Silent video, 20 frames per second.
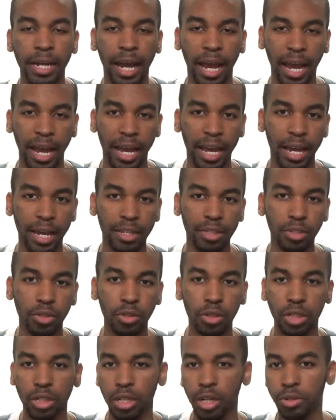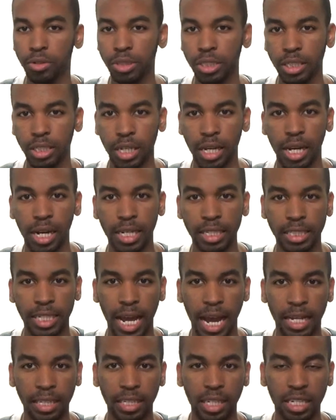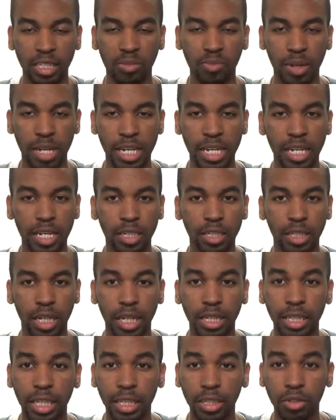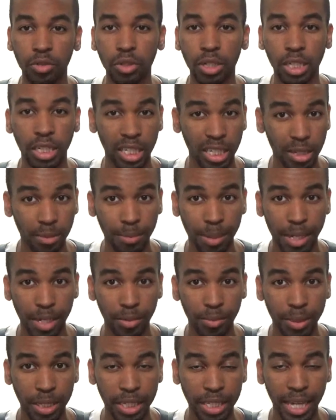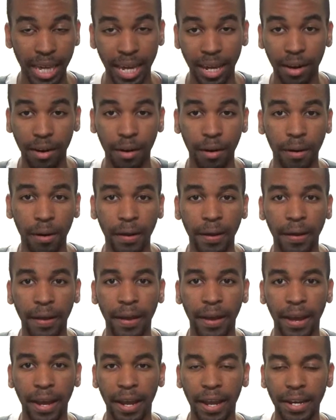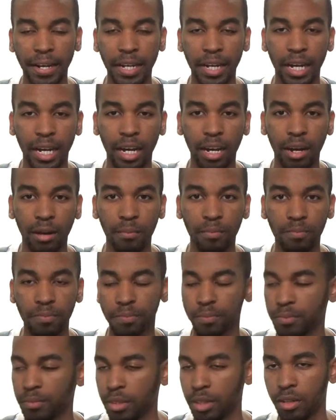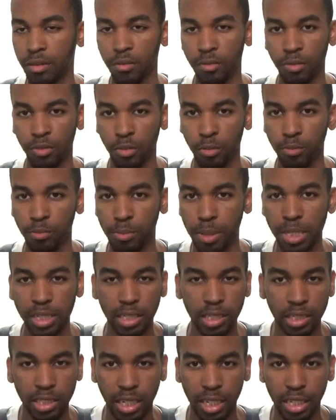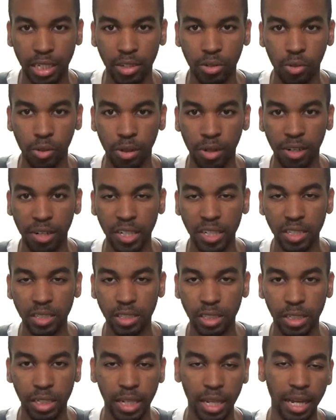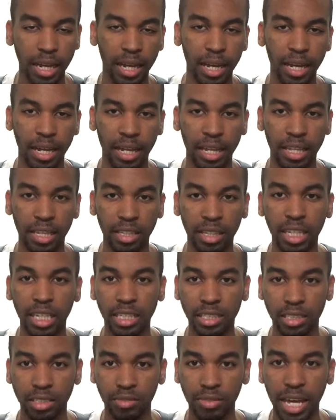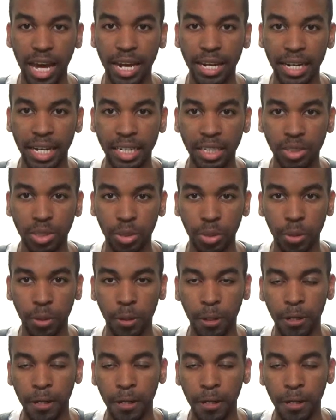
and you can go to the Contact Us page, and then you can email me there, and for business inquiries and things of that nature.